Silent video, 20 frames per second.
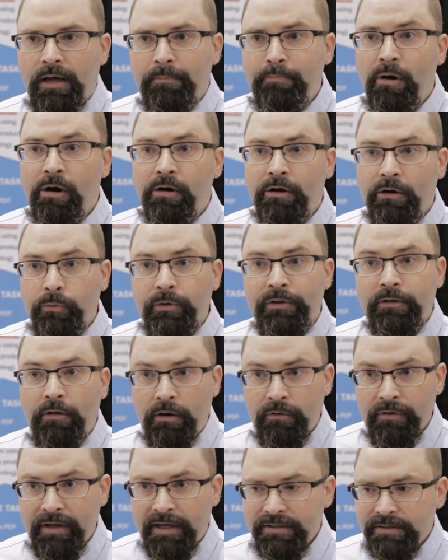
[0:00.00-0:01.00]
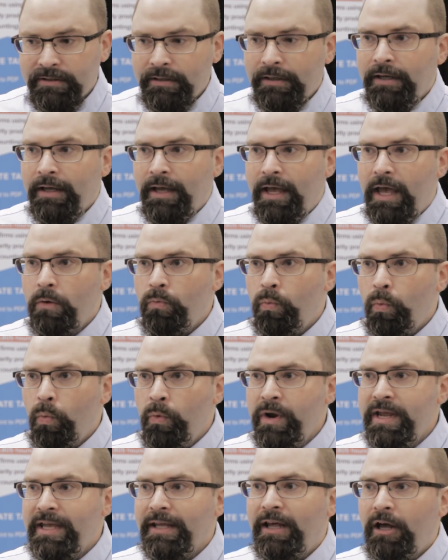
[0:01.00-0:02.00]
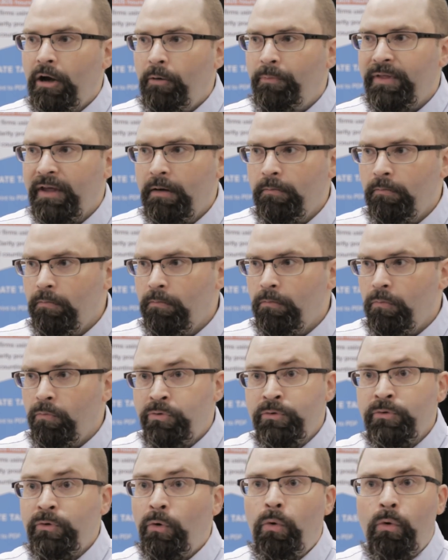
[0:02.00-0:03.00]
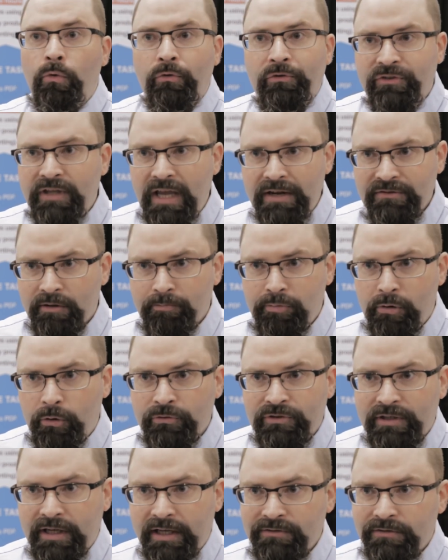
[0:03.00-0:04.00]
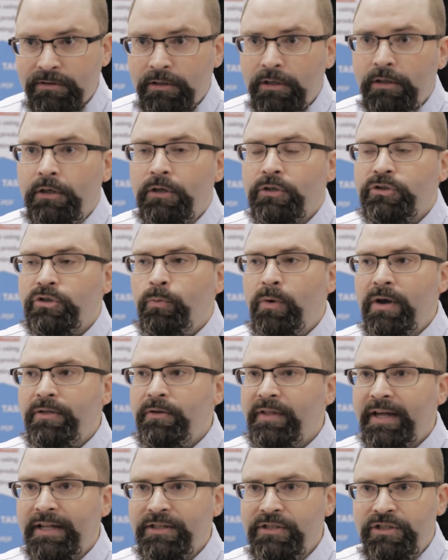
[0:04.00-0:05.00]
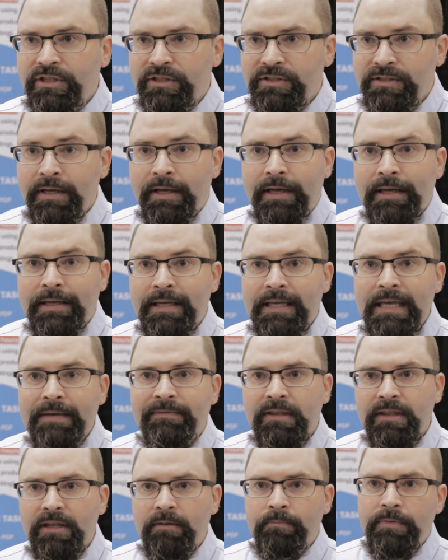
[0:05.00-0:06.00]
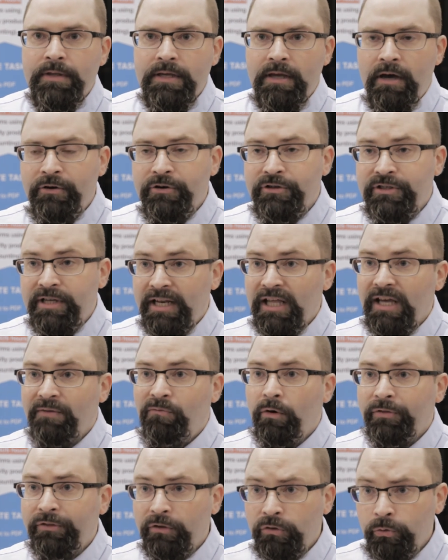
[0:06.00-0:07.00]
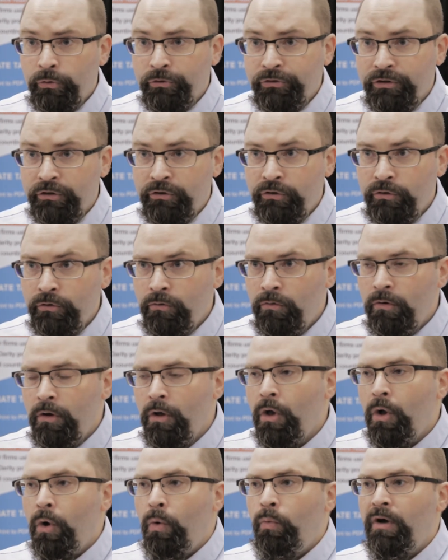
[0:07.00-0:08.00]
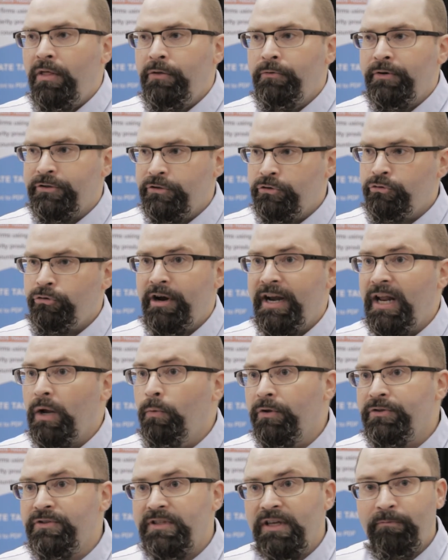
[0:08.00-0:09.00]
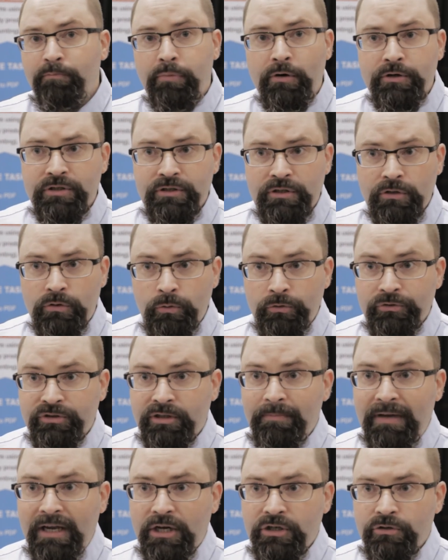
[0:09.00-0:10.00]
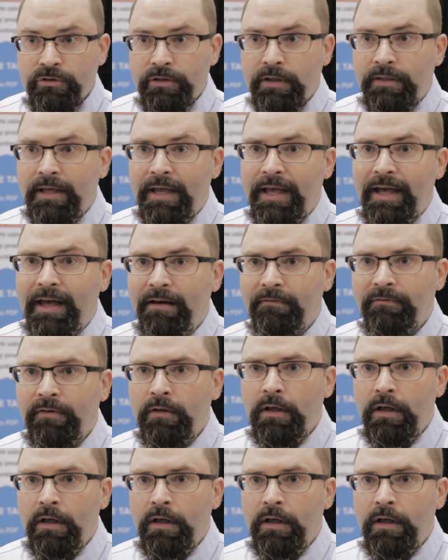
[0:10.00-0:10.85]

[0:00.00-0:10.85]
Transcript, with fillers: partner with Autodesk, and we can help them through the whole stage of the process. So whether that's just giving them the understanding of what the tools can do, whether it's training once they've purchased the tools to make sure that they have